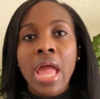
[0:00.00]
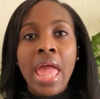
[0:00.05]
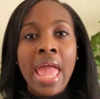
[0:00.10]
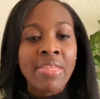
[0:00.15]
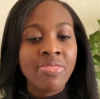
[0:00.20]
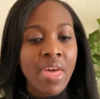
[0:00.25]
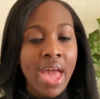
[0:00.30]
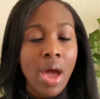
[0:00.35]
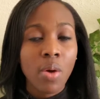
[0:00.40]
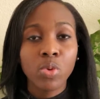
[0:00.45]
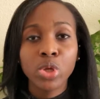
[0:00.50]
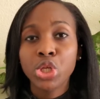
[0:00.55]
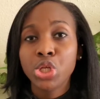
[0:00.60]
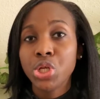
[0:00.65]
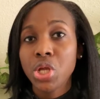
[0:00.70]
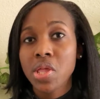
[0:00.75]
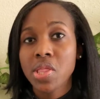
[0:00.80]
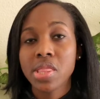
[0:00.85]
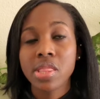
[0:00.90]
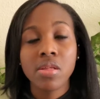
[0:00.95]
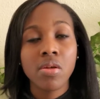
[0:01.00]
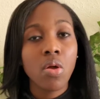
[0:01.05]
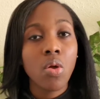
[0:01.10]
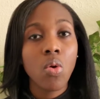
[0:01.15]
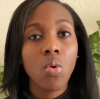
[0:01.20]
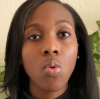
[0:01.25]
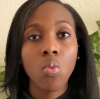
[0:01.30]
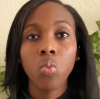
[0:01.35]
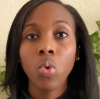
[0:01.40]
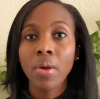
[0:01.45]
that was just
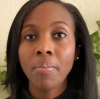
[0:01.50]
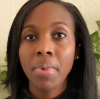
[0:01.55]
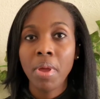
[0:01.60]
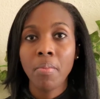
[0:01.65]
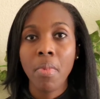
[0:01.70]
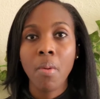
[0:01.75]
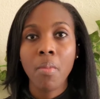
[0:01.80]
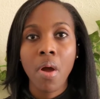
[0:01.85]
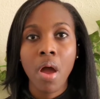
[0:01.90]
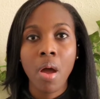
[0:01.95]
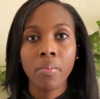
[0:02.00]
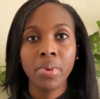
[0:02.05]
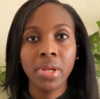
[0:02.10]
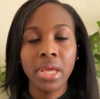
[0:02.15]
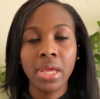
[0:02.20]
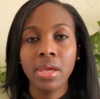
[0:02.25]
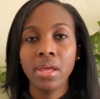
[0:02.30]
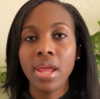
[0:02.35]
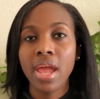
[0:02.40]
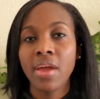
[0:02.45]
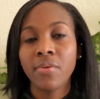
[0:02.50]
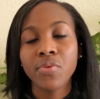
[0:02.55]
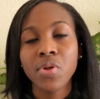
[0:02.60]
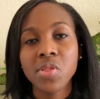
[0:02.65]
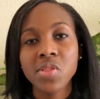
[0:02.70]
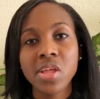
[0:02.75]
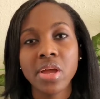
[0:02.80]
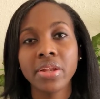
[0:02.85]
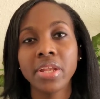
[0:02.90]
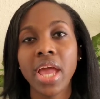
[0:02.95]
what me and my mom did. Every
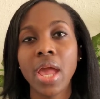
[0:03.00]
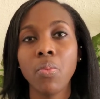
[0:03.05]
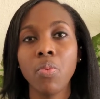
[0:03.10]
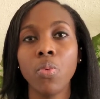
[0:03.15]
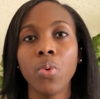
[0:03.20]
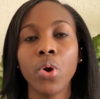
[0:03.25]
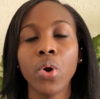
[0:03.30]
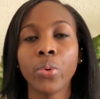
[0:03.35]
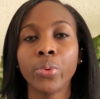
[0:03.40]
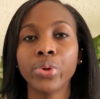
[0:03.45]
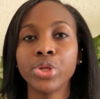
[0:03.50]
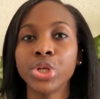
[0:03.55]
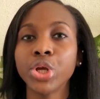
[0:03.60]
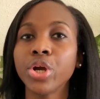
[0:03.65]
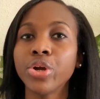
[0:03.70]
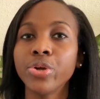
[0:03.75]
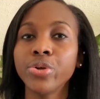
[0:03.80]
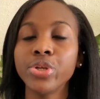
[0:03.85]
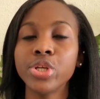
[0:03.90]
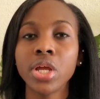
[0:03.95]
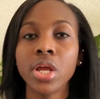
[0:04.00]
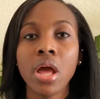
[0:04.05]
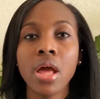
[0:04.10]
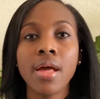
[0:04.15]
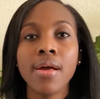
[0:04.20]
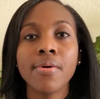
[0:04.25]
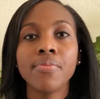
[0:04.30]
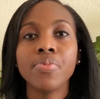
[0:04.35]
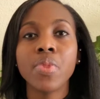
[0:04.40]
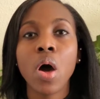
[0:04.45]
Sunday we would go to church.
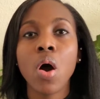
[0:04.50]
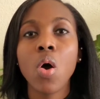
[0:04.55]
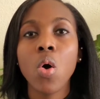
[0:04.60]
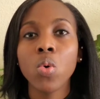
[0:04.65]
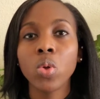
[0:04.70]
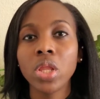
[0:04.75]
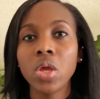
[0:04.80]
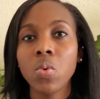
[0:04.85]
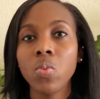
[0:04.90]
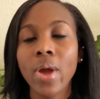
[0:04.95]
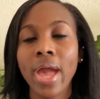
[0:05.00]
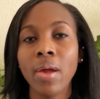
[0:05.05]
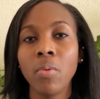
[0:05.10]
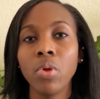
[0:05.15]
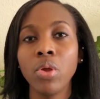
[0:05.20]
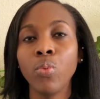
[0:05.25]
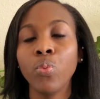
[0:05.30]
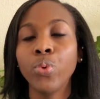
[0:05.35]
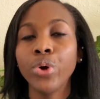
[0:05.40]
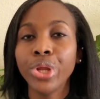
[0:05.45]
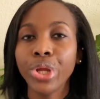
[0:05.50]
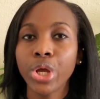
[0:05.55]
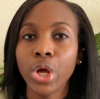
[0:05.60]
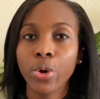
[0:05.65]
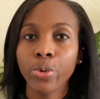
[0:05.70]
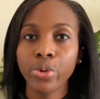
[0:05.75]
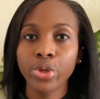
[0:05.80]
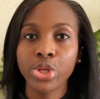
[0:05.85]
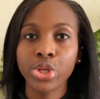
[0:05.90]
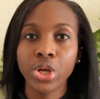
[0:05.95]
The only way we wouldn't
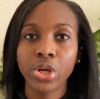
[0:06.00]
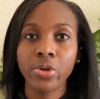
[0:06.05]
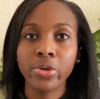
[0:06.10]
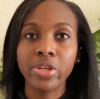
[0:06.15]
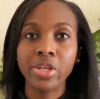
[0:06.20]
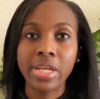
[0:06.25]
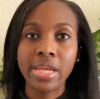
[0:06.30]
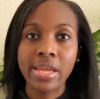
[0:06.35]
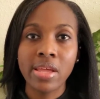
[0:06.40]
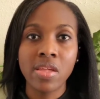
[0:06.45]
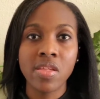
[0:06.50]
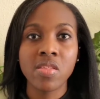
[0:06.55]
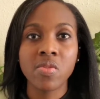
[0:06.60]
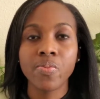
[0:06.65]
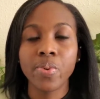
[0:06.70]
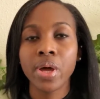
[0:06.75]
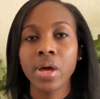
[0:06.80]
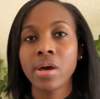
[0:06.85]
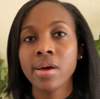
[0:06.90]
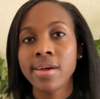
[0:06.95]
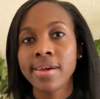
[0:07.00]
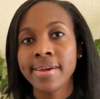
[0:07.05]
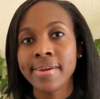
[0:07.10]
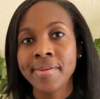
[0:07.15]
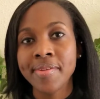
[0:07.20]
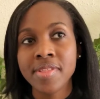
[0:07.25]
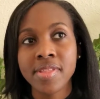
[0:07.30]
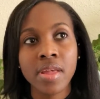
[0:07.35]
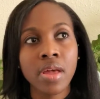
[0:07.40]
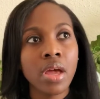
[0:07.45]
go to church is
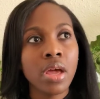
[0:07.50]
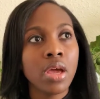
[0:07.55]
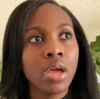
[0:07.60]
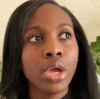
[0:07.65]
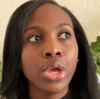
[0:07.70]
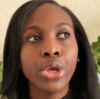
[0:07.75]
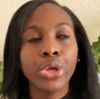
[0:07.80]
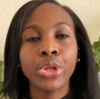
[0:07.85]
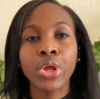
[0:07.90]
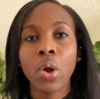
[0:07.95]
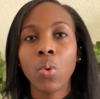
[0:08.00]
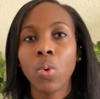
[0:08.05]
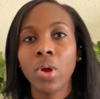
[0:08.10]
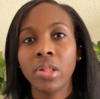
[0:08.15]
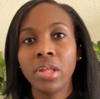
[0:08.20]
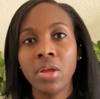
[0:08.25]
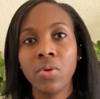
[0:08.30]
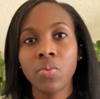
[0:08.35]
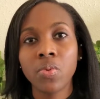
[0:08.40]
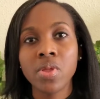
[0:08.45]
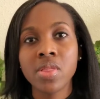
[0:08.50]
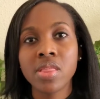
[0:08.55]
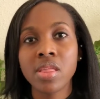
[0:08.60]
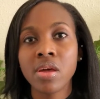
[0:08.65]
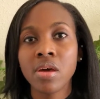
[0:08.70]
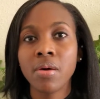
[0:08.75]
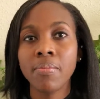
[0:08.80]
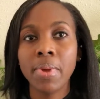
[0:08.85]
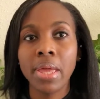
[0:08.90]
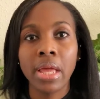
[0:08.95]
because, whether it was
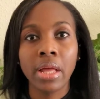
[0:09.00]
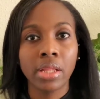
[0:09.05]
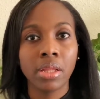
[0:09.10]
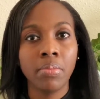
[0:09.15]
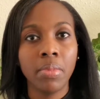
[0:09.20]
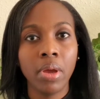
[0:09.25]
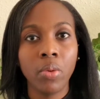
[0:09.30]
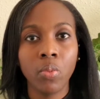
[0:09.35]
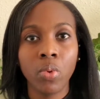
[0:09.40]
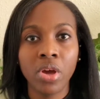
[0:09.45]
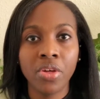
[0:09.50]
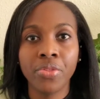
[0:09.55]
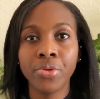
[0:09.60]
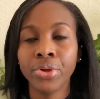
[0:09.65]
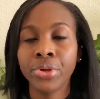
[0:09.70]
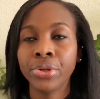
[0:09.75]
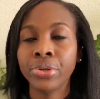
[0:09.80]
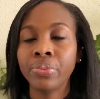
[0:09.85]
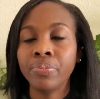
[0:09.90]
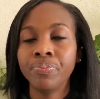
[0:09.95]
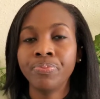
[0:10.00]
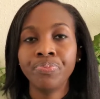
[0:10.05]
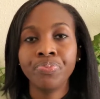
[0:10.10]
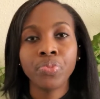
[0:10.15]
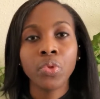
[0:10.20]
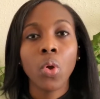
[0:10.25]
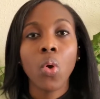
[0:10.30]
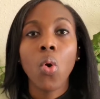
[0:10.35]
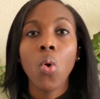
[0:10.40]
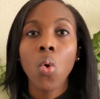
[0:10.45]
some inclement weather
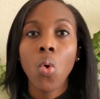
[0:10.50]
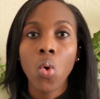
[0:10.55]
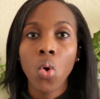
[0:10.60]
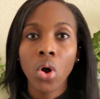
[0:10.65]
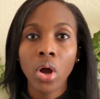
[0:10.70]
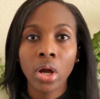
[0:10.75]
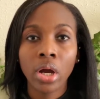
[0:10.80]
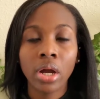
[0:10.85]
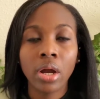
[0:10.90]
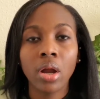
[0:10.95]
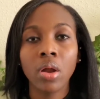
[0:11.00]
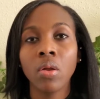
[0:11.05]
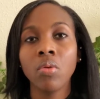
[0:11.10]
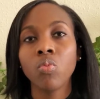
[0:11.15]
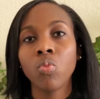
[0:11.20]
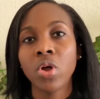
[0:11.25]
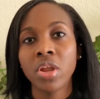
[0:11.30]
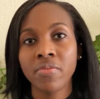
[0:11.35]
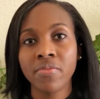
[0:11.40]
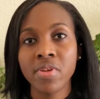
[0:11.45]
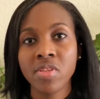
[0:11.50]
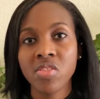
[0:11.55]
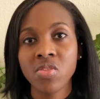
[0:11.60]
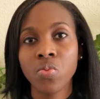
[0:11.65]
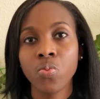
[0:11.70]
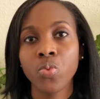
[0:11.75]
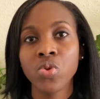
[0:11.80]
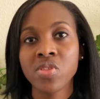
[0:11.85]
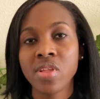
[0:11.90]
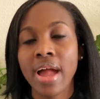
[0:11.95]
or one of us
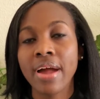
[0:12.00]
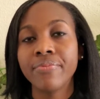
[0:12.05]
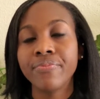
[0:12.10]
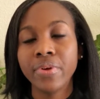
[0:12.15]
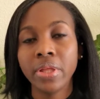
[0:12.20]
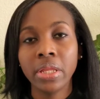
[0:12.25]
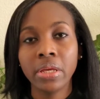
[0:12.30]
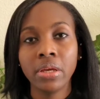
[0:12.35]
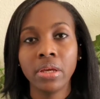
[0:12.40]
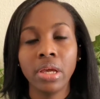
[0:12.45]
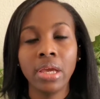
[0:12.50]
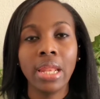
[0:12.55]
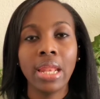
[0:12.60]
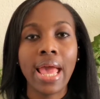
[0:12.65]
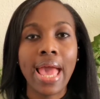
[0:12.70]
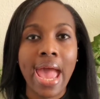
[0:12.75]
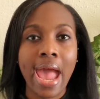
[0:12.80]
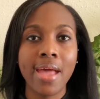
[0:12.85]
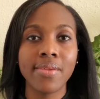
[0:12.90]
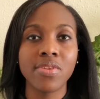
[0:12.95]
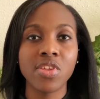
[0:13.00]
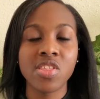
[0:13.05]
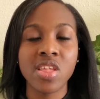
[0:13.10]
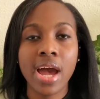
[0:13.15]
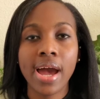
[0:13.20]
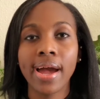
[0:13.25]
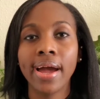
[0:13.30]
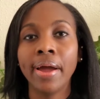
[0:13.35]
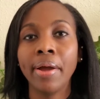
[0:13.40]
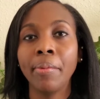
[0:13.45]
was not feeling good at the
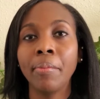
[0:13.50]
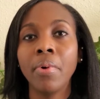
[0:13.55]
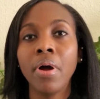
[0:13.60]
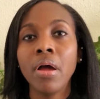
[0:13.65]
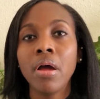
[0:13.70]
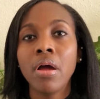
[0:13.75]
time.